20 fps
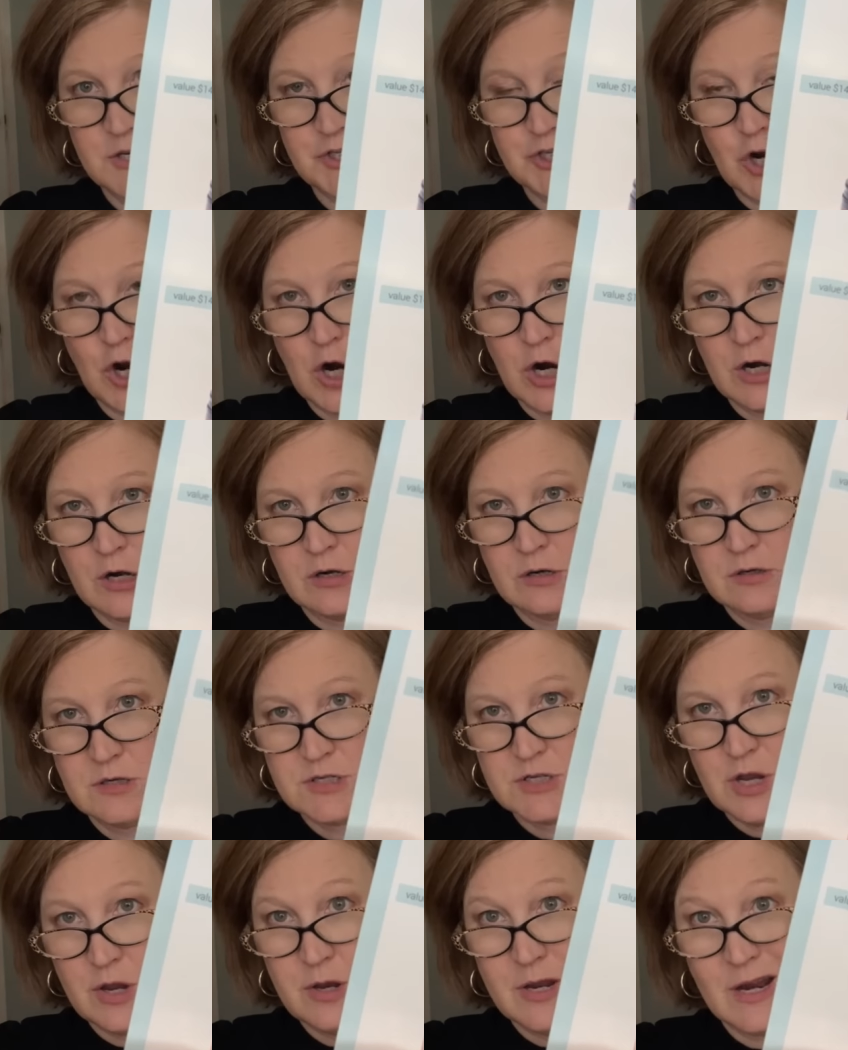jar.
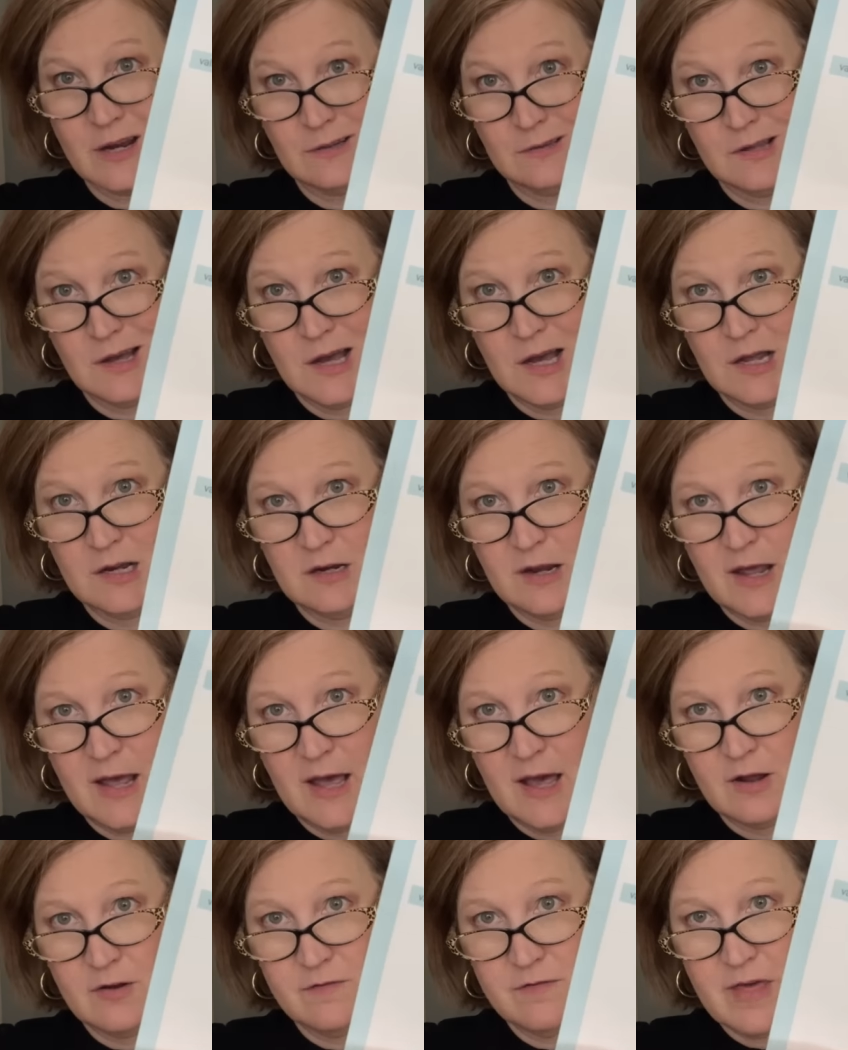So you get a lot out of